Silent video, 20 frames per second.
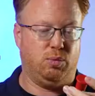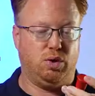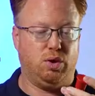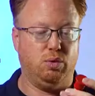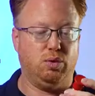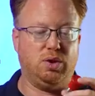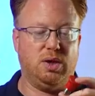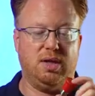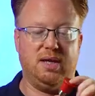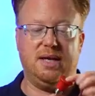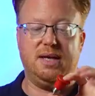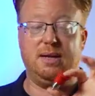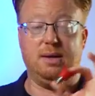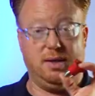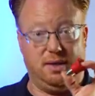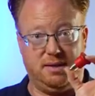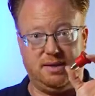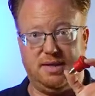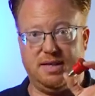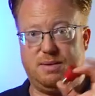Usually
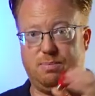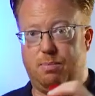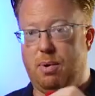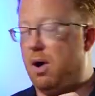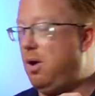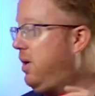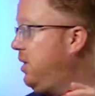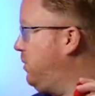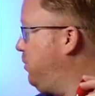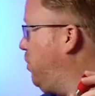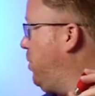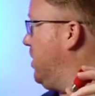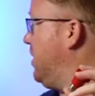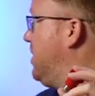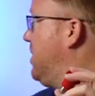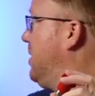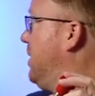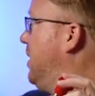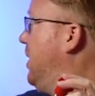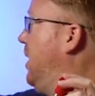this part
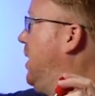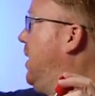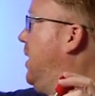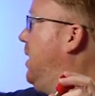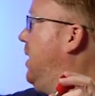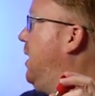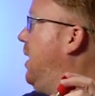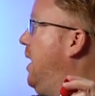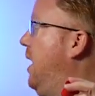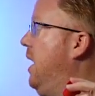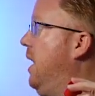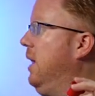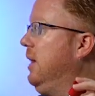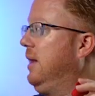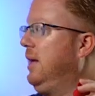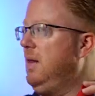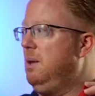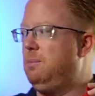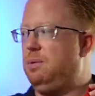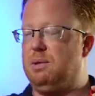was a
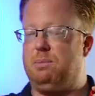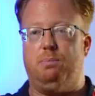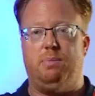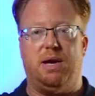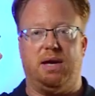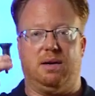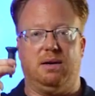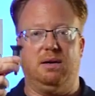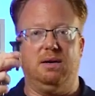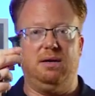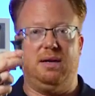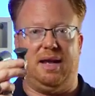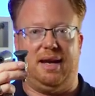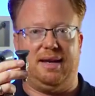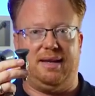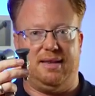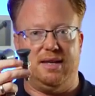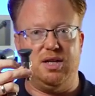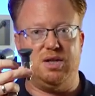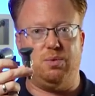little bit bigger,
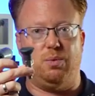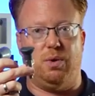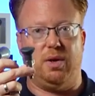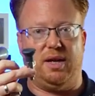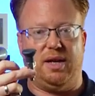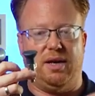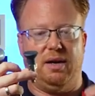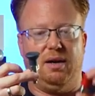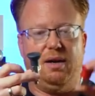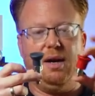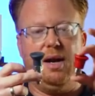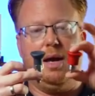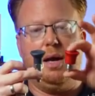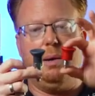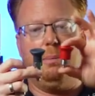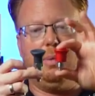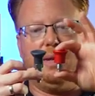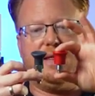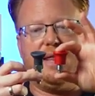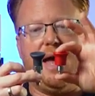like this one here,
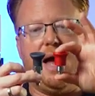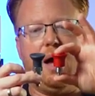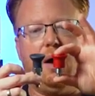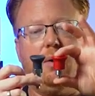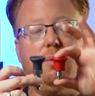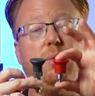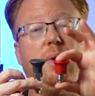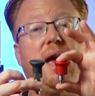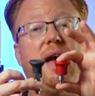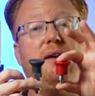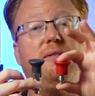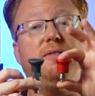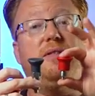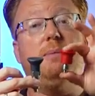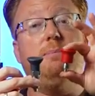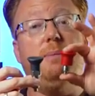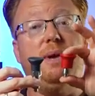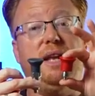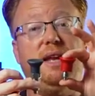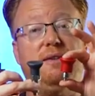but now we have
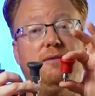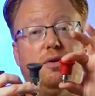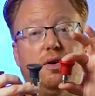the mini